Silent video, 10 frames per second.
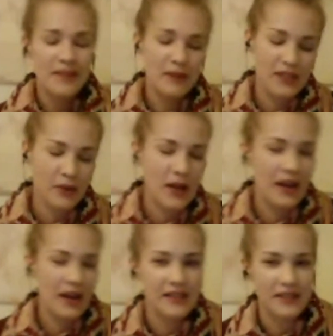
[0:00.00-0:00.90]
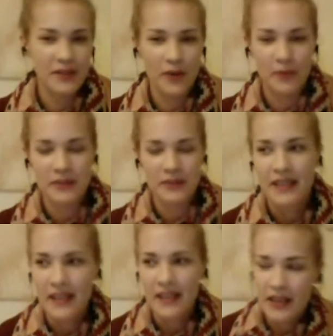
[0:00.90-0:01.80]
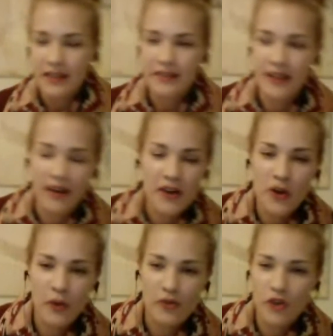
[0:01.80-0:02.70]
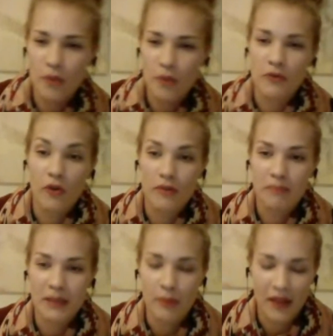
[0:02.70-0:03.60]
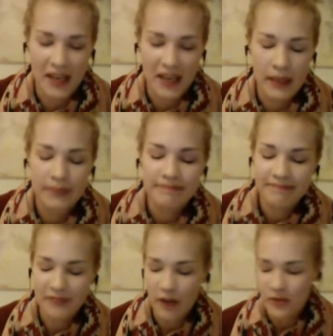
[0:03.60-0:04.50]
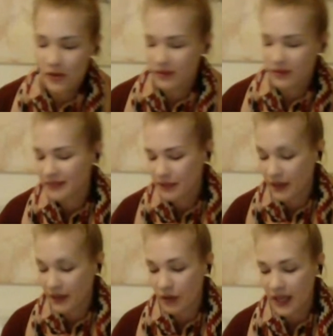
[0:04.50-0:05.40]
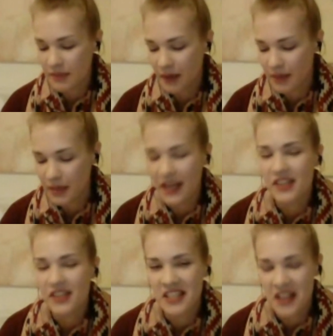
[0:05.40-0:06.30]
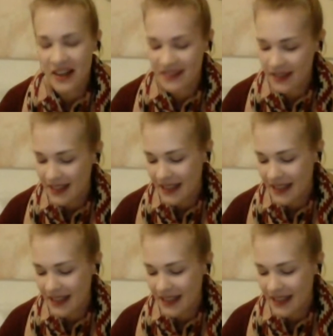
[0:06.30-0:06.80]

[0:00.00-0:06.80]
Because I realized that there are no jobs for people like me if I ever get my PhD done.